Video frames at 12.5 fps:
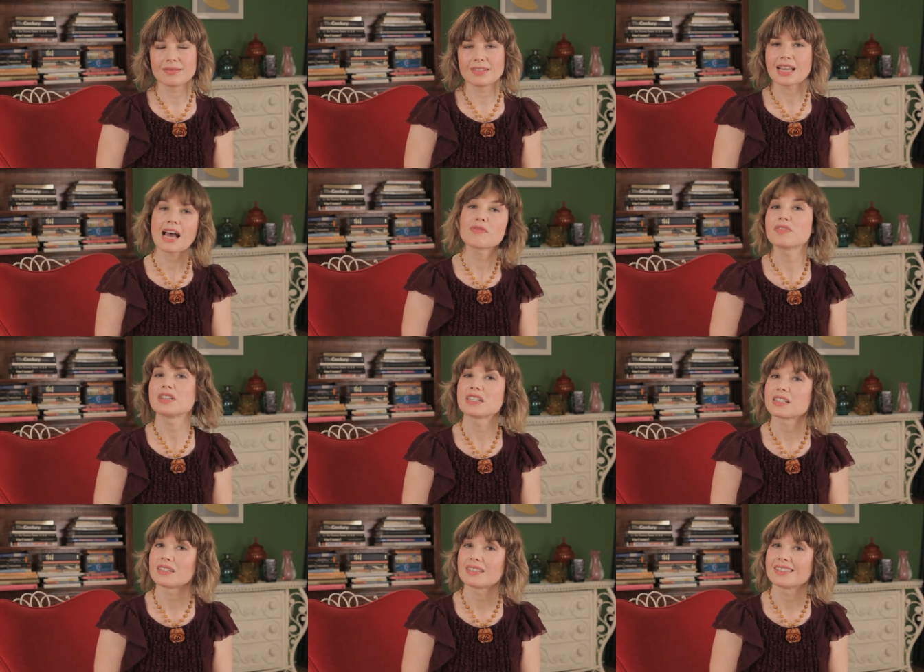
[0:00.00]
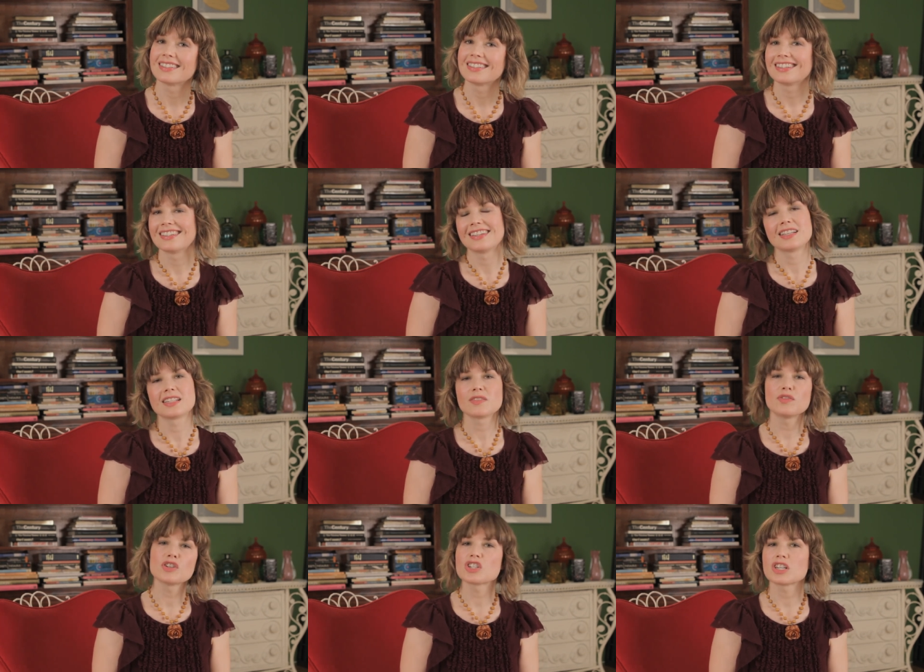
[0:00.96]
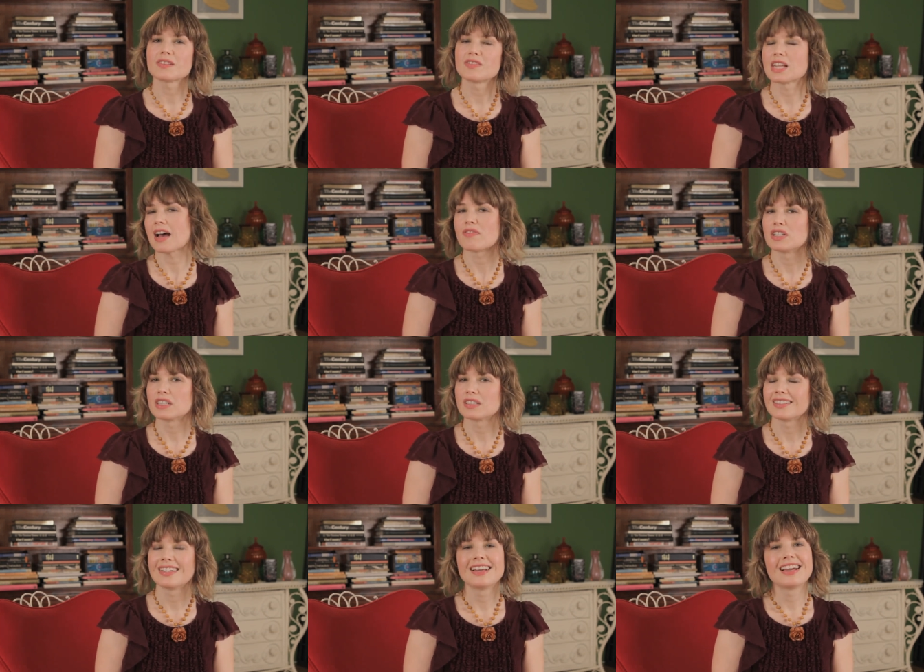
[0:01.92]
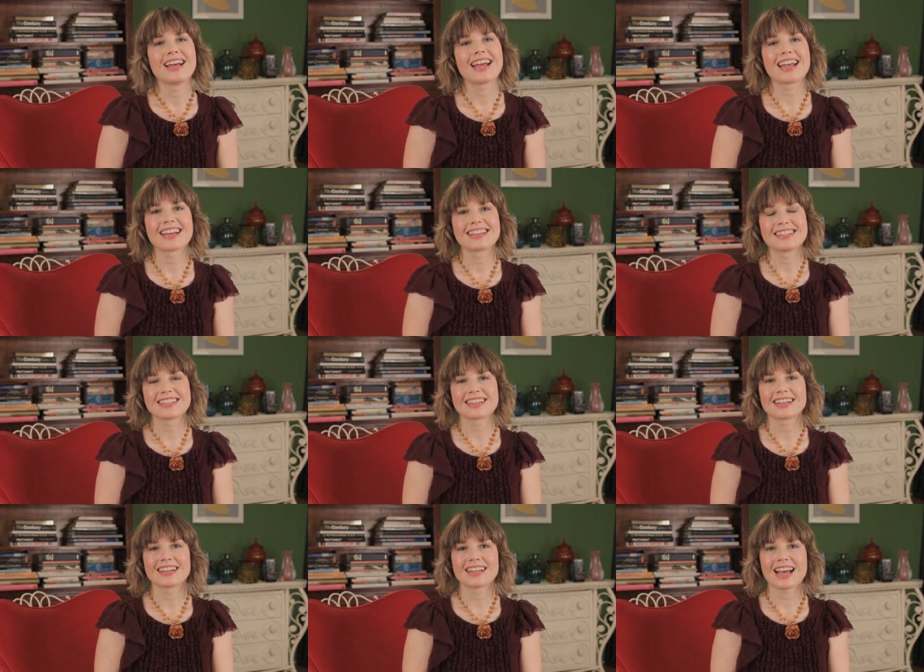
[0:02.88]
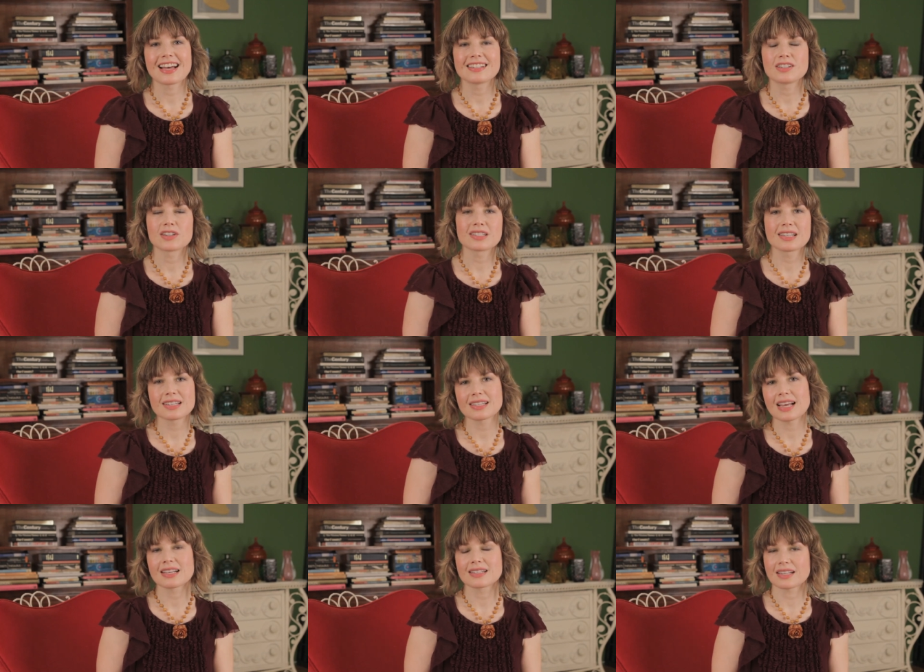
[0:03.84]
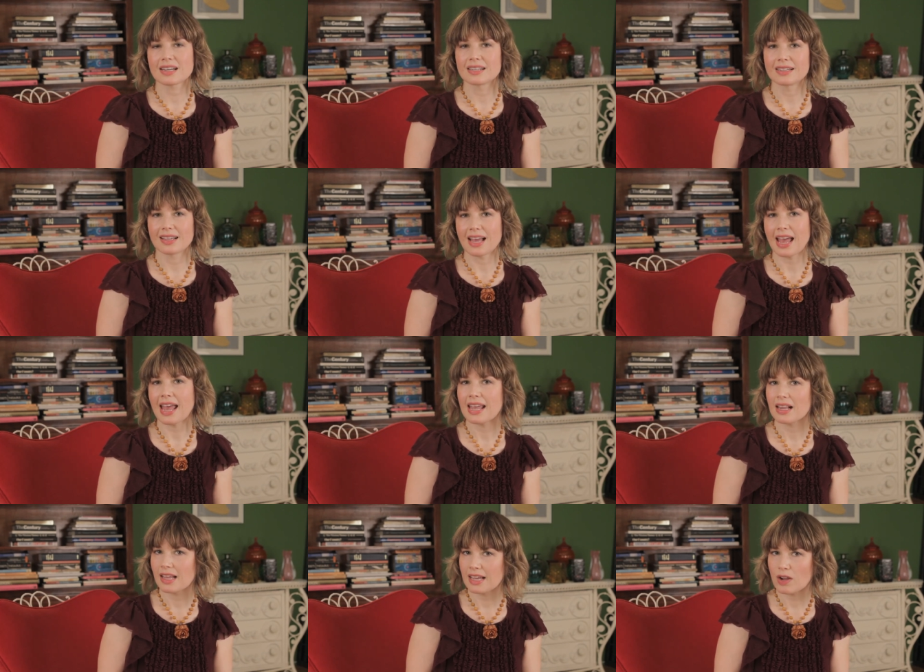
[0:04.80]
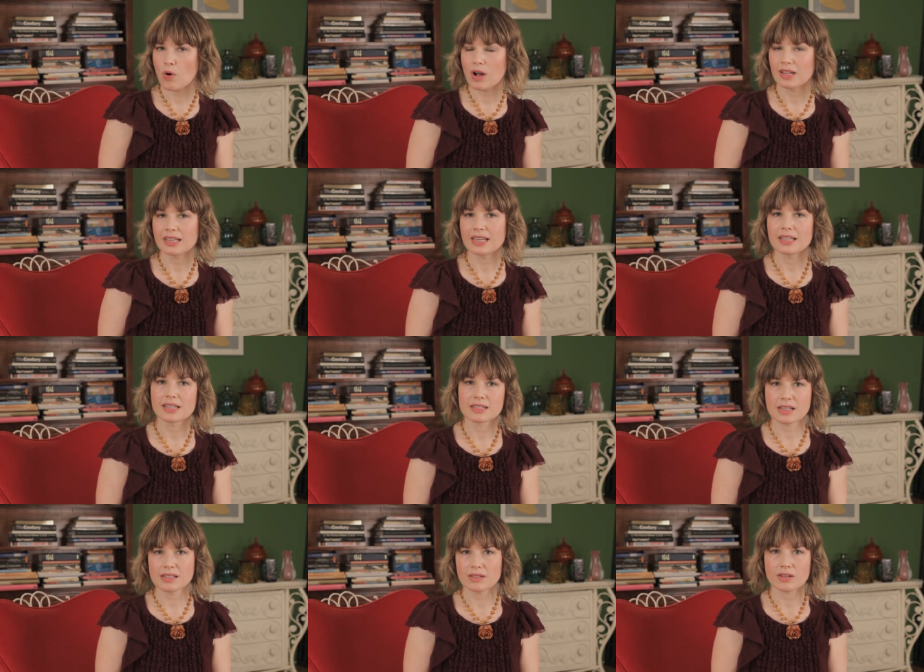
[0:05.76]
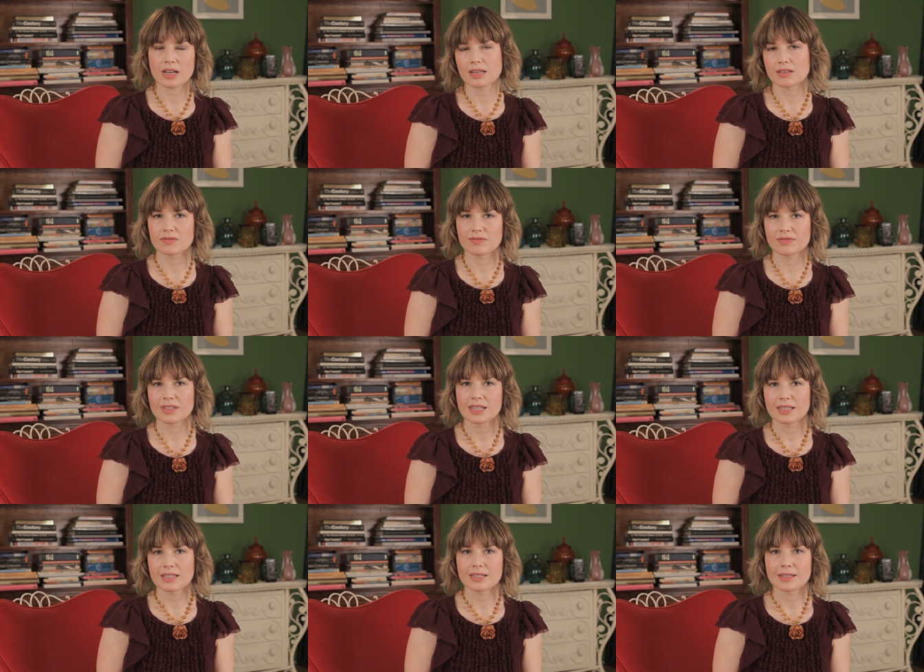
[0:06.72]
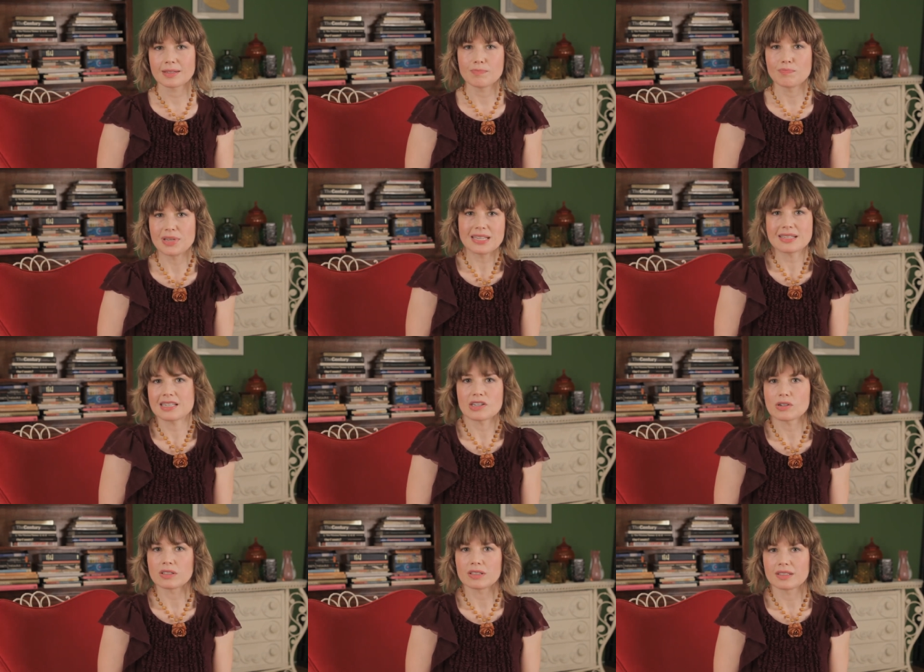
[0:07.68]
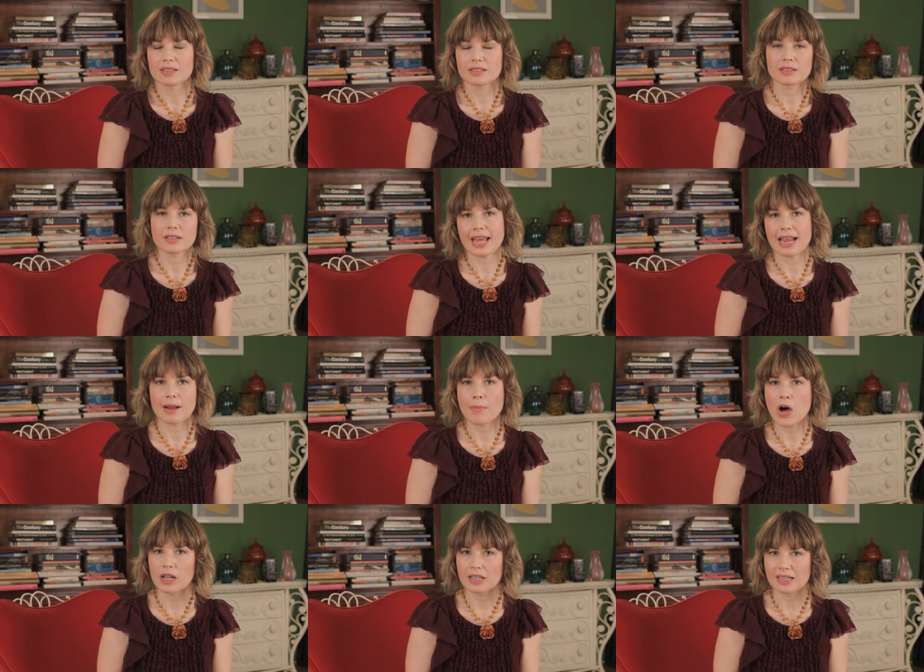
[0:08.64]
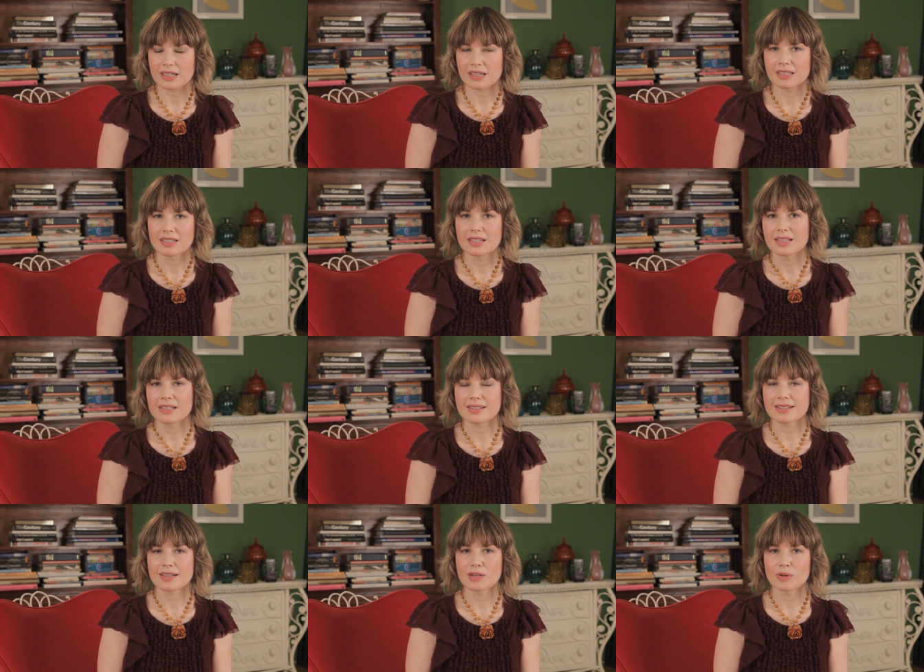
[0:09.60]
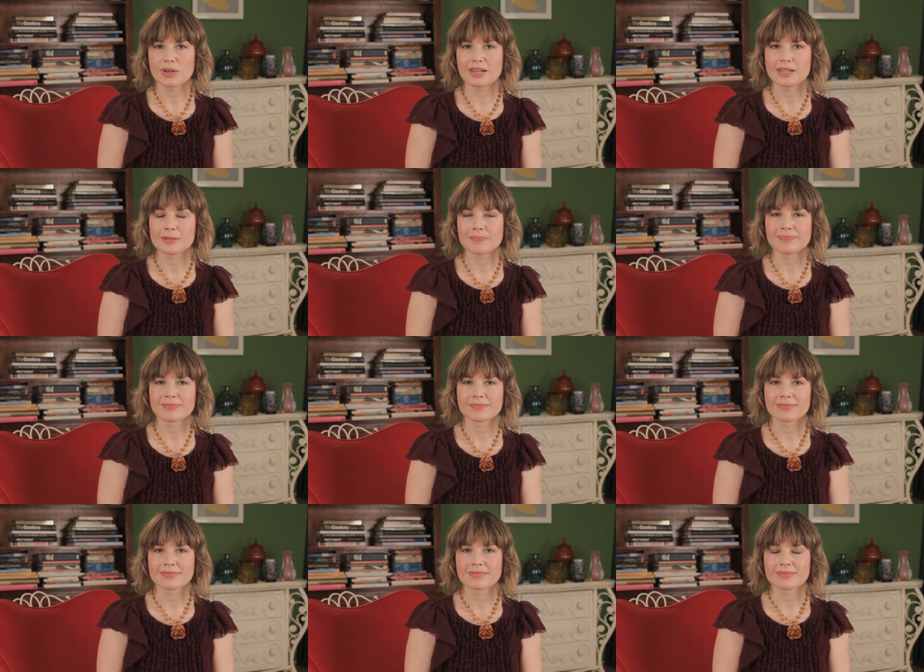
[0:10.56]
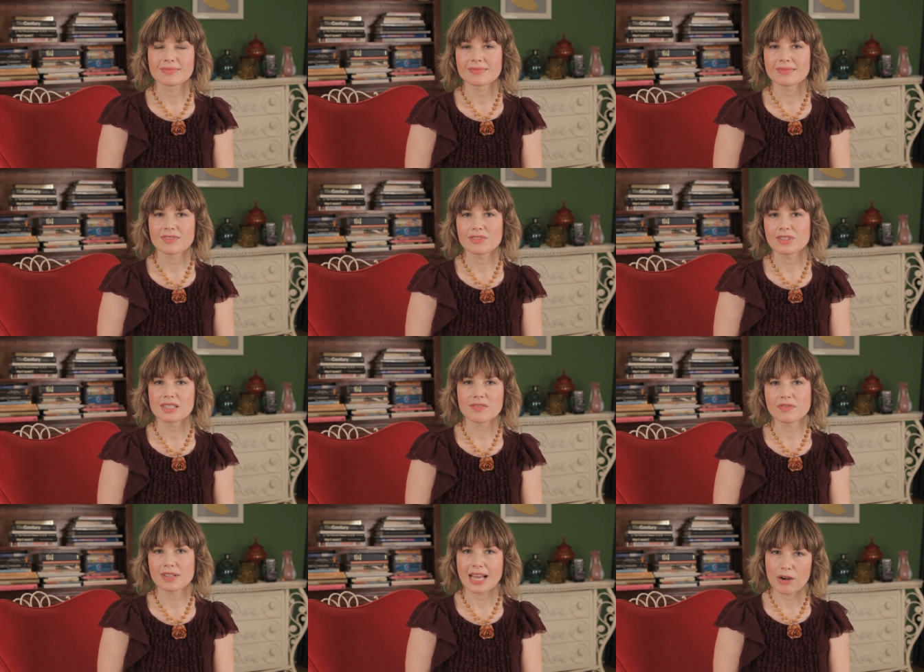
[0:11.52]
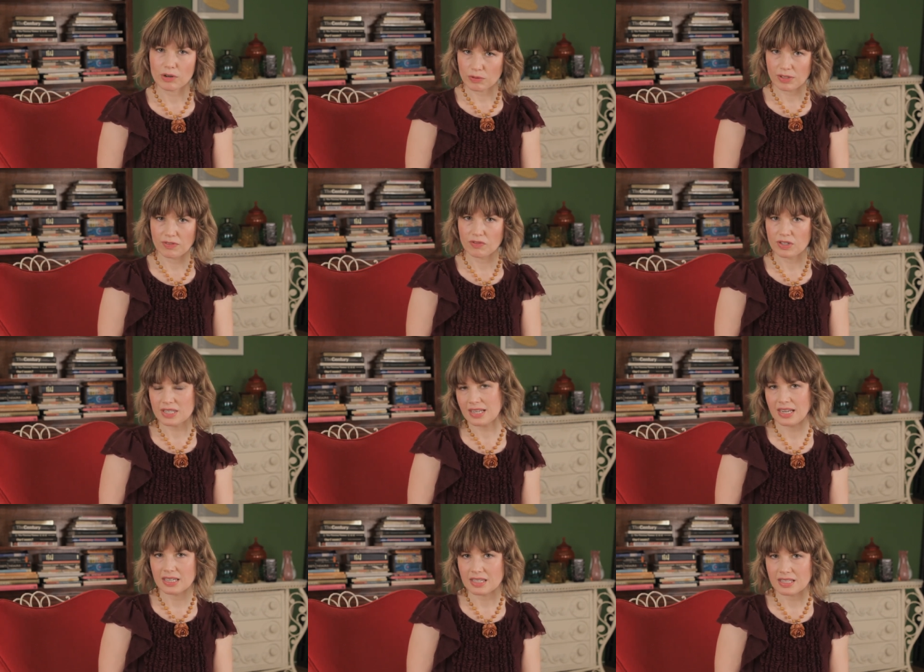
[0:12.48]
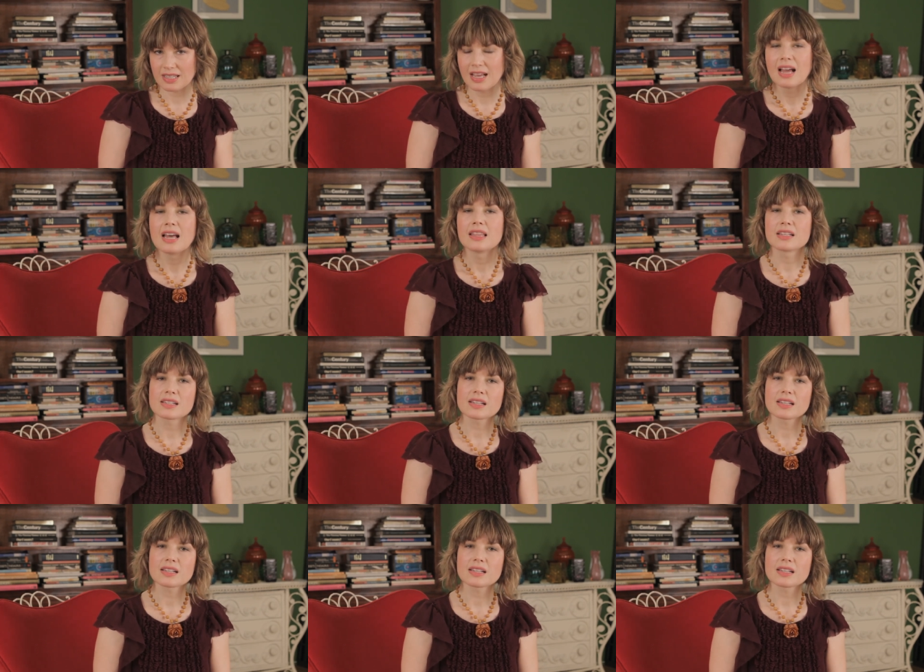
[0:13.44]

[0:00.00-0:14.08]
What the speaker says: daffodil. It's a version of daffodil, and narcissus has a hay-like quality, and it's also kind of bestial, little animalic. So it's a flower with friskiness. And there's